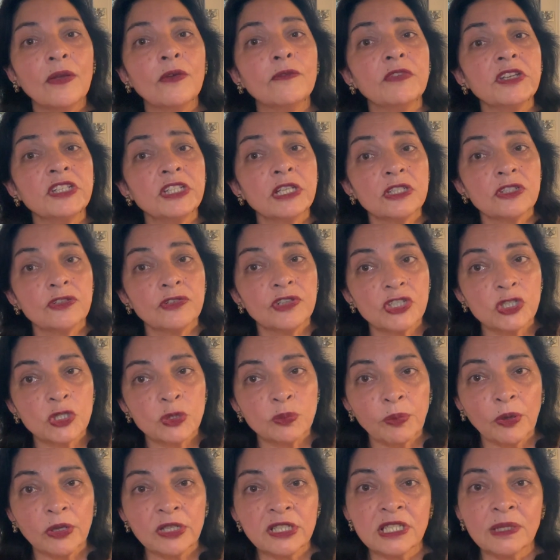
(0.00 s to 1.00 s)
which is
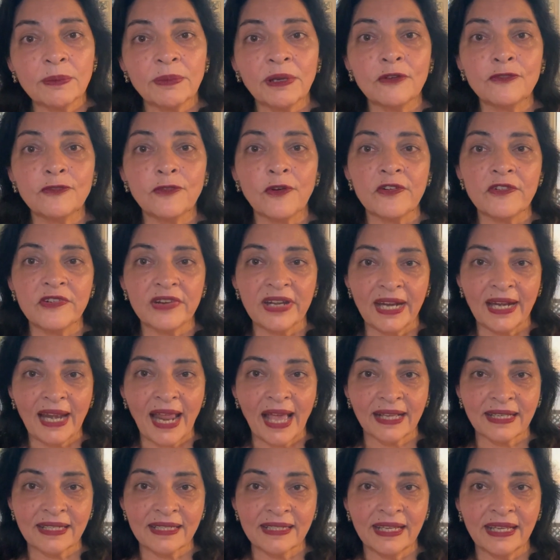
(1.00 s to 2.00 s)
responsible for
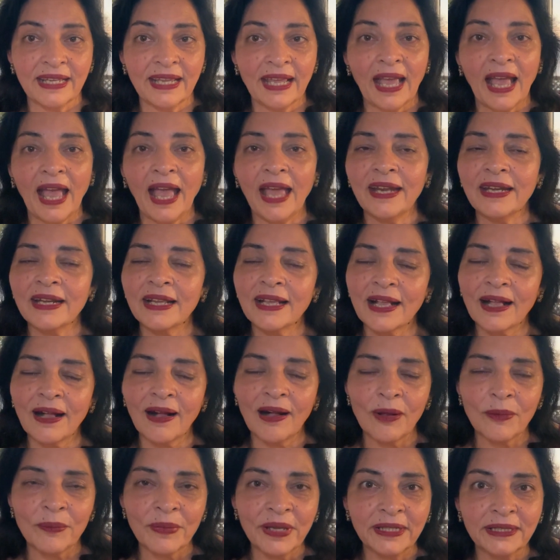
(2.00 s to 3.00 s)
relaxing and
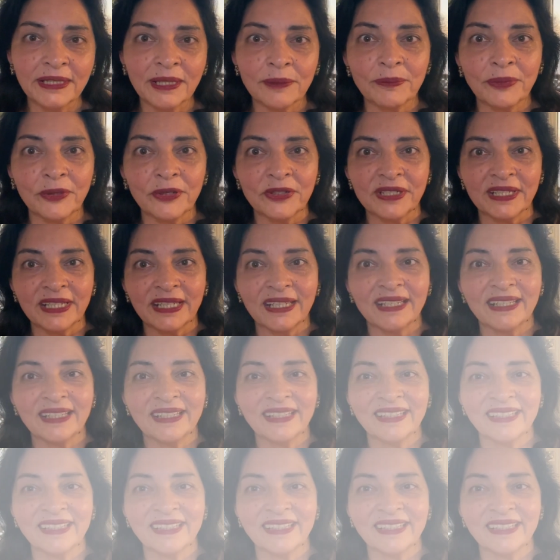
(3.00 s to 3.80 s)
calming the body.